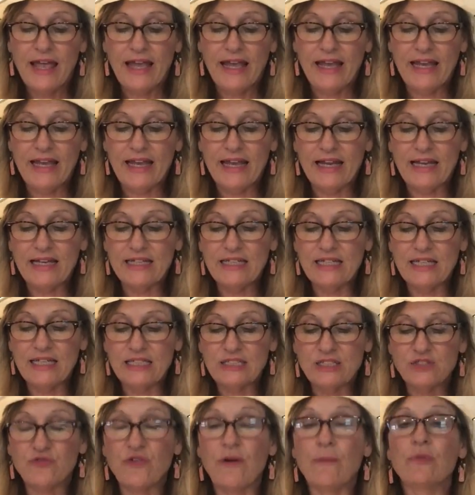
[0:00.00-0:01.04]
and
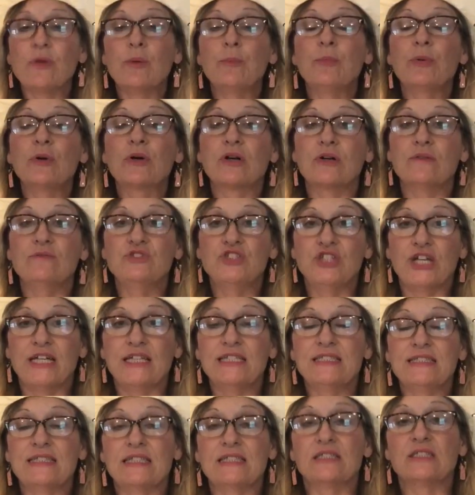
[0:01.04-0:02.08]
it's from the book of
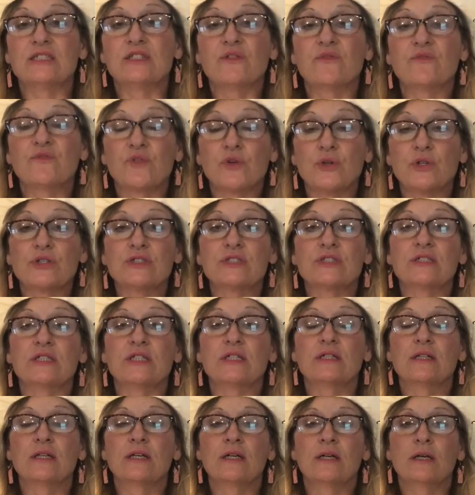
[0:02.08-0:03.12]
Genesis, the first
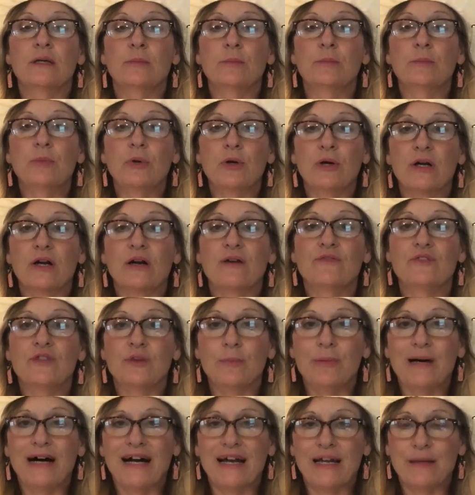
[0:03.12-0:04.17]
book of the
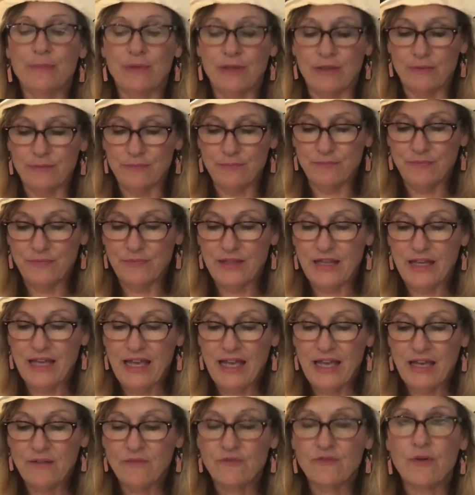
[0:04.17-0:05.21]
Bible
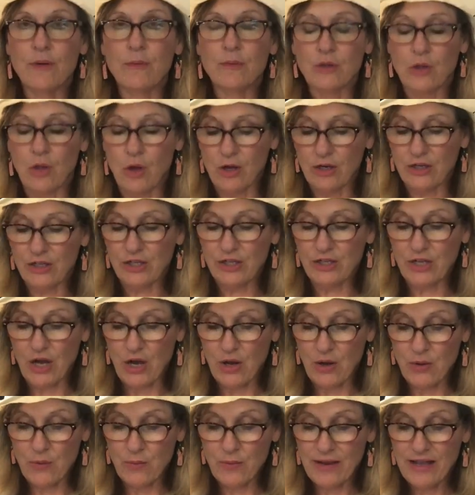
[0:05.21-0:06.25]
from long
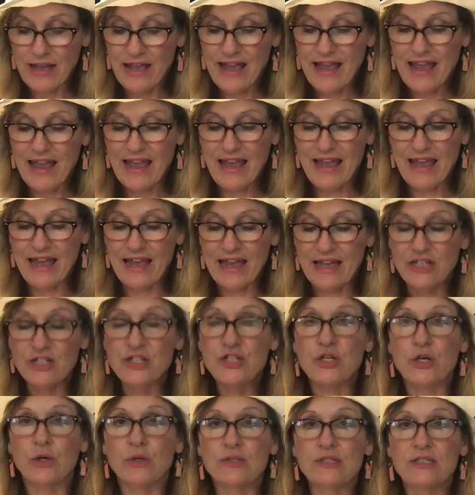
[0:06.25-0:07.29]
ago. And
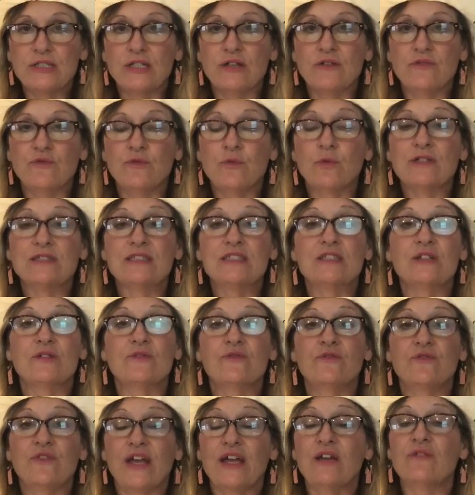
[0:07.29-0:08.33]
Joseph was the
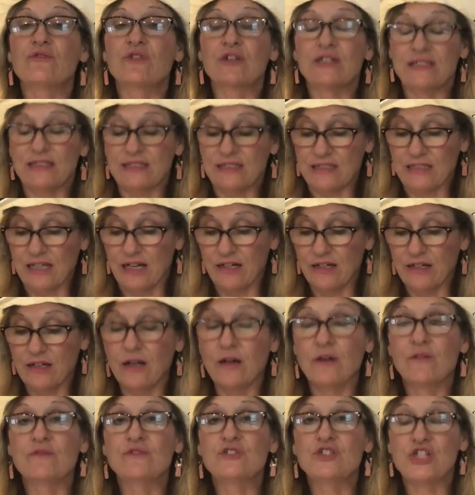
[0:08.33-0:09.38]
favorite son
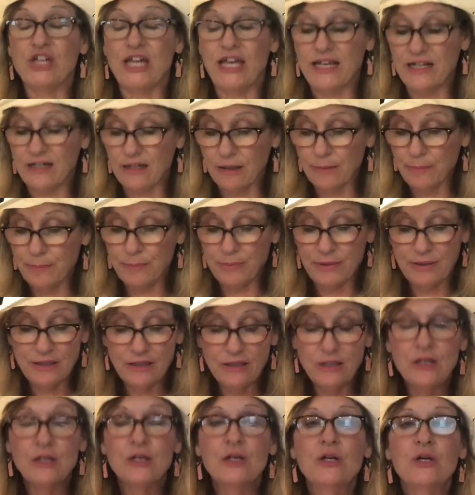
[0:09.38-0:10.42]
of Jacob
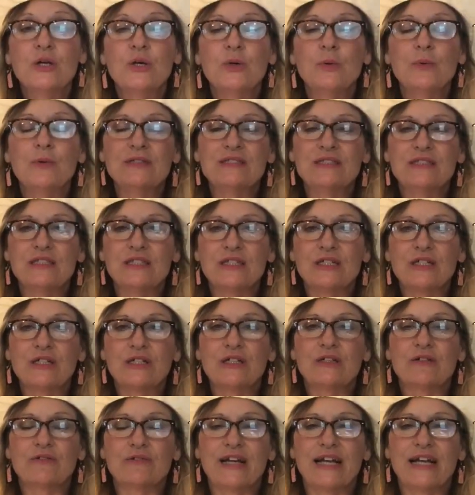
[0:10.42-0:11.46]
who was the
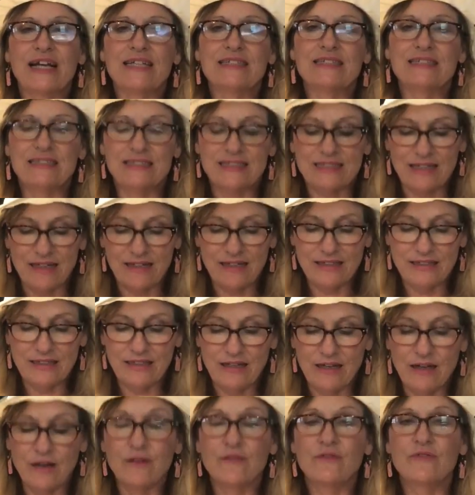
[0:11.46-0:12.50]
grandson
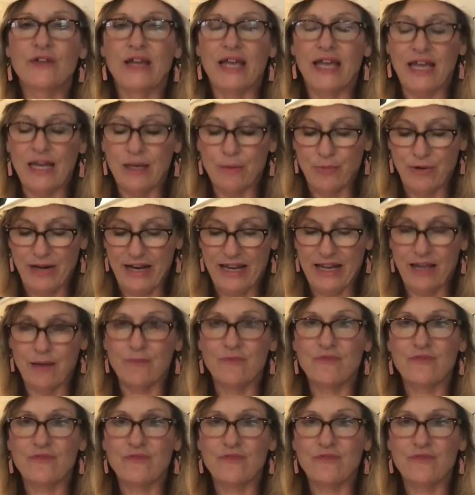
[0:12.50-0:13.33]
of Abraham,